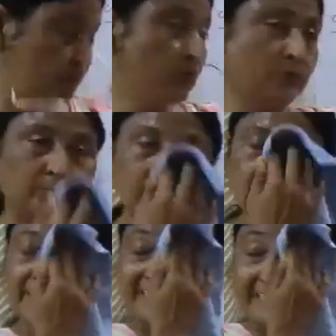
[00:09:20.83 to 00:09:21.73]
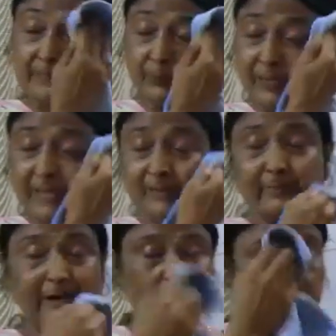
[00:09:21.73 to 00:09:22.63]
move, just pulling
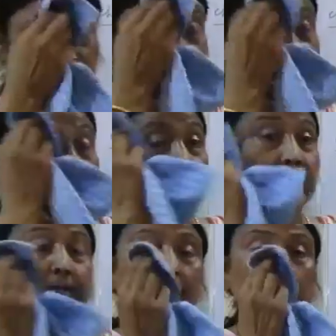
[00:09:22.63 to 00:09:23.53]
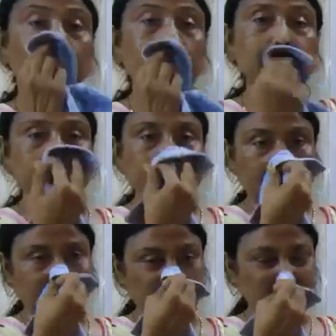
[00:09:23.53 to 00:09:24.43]
backwards and opposing
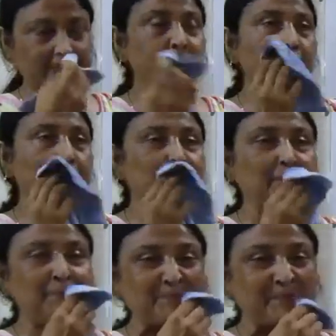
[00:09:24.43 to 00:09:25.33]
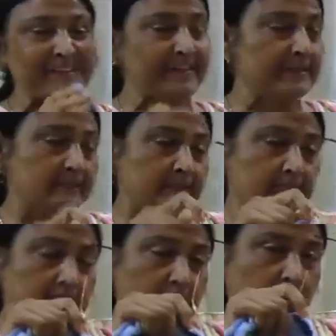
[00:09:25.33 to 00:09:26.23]
the portion of the
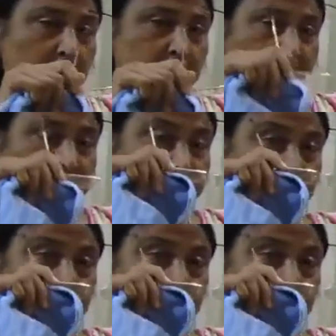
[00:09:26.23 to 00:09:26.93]
object. That's